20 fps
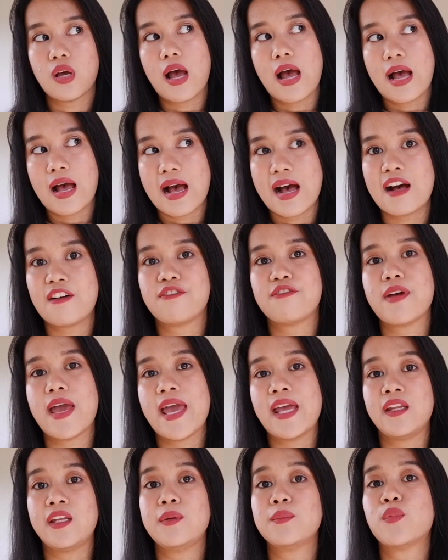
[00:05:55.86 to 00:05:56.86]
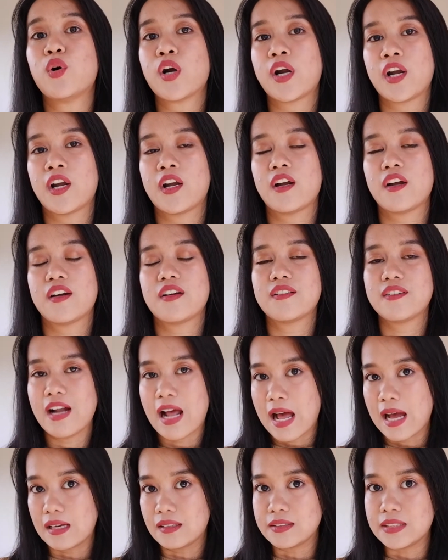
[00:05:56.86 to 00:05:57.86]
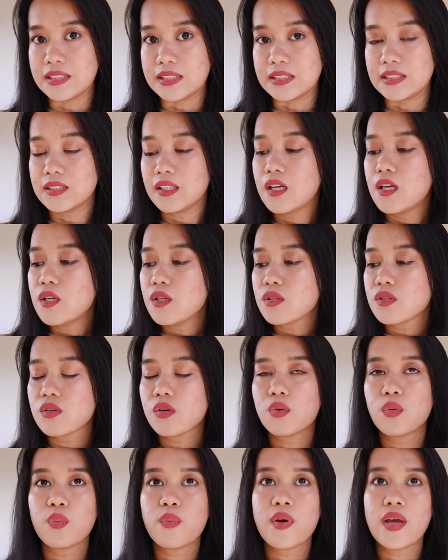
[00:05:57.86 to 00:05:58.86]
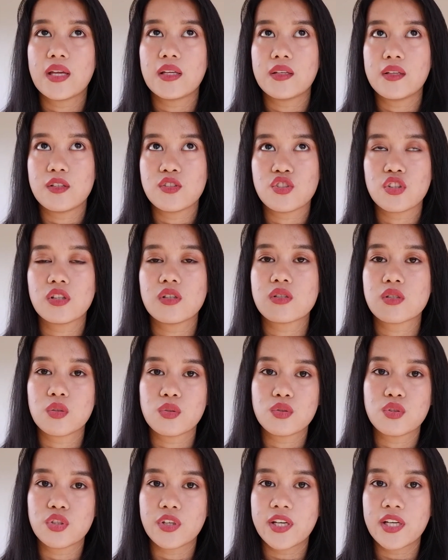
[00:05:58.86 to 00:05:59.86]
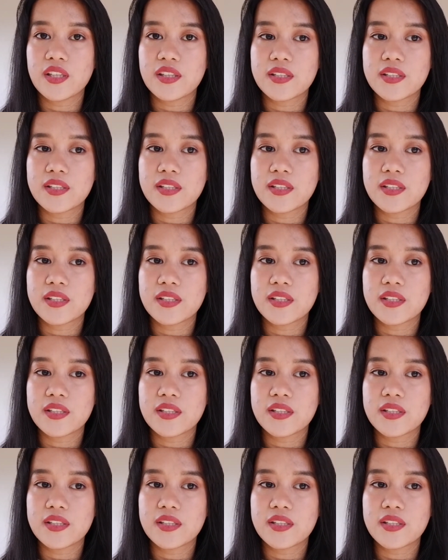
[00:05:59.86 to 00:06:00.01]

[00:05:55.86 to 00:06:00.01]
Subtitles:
have any more acne. So during